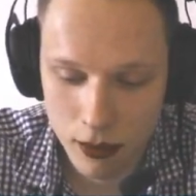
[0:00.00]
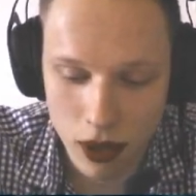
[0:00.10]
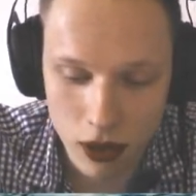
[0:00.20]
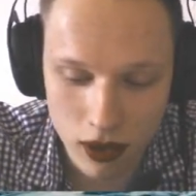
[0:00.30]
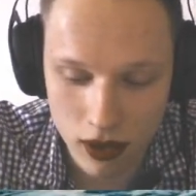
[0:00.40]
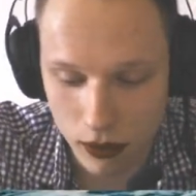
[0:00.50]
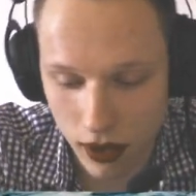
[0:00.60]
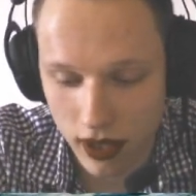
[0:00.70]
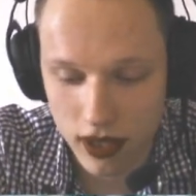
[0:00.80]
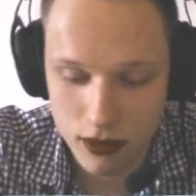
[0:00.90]
Well, well,
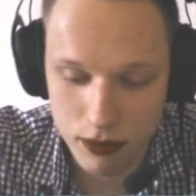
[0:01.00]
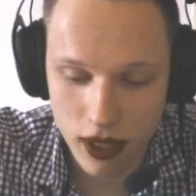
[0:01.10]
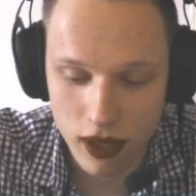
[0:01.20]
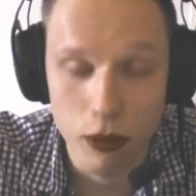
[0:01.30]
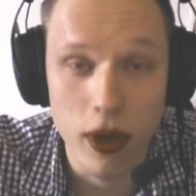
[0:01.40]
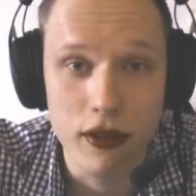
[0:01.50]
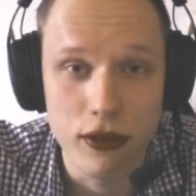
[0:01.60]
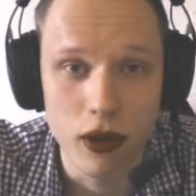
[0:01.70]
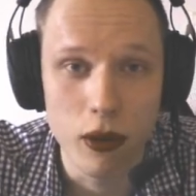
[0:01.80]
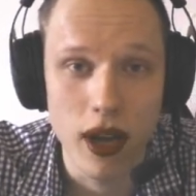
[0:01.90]
he's been away
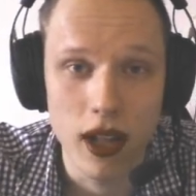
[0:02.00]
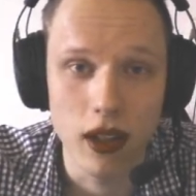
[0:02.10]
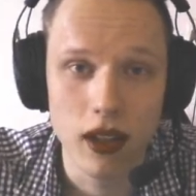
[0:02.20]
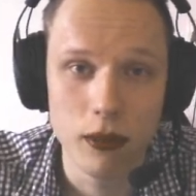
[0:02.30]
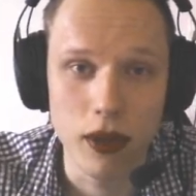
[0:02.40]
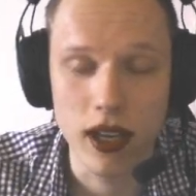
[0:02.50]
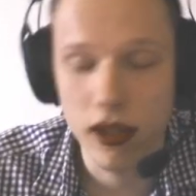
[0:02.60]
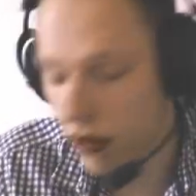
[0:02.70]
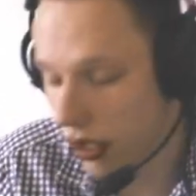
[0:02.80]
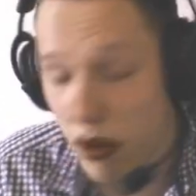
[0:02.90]
for a while, but he'll
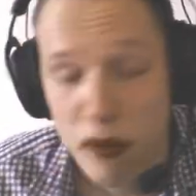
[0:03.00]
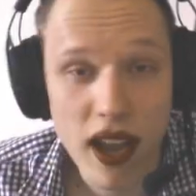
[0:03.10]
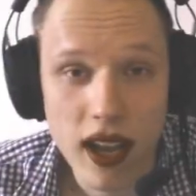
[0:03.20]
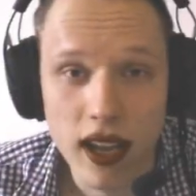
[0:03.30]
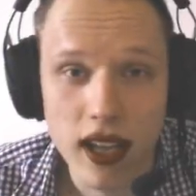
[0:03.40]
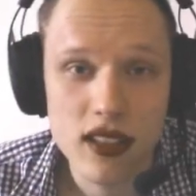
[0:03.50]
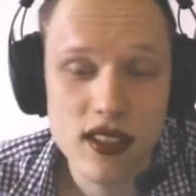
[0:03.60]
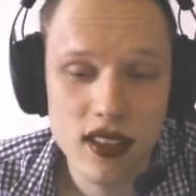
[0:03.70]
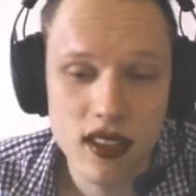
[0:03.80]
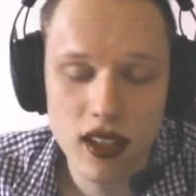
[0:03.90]
he'll be back, I guess.
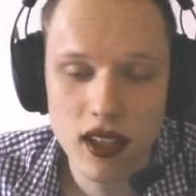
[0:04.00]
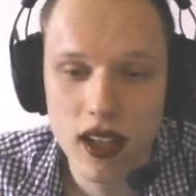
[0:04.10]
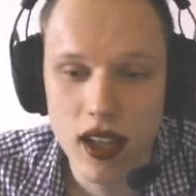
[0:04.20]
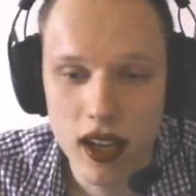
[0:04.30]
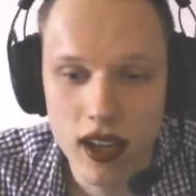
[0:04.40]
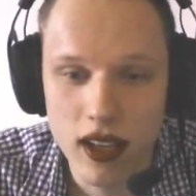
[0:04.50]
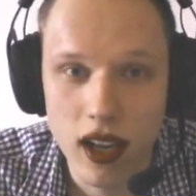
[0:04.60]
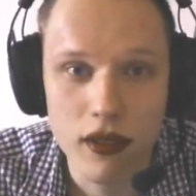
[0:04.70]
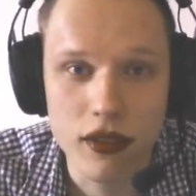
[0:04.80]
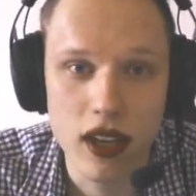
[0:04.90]
And I
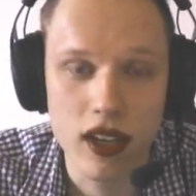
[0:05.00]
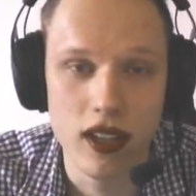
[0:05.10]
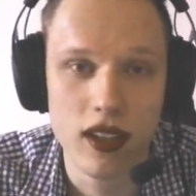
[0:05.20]
love Ducky.